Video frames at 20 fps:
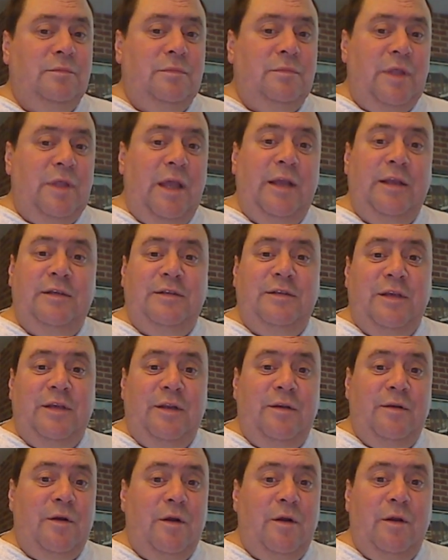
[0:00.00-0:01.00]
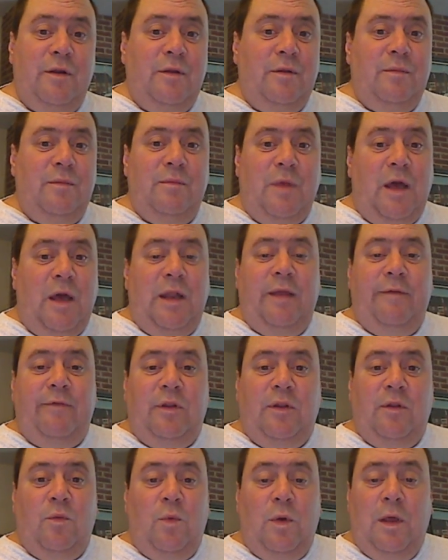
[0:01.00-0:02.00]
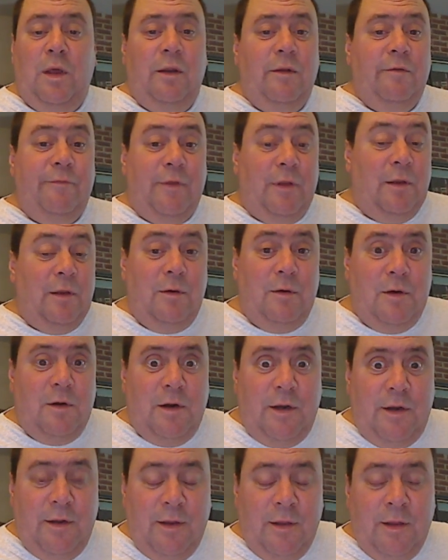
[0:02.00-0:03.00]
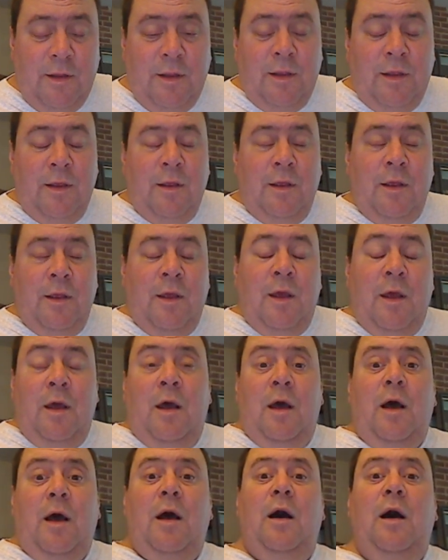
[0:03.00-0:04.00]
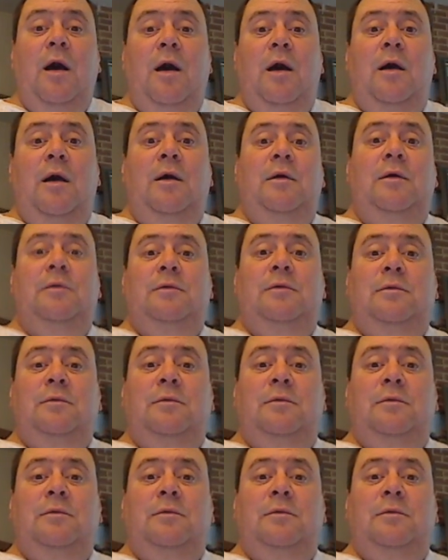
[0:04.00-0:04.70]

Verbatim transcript: things that are not even the will of the Lord uh,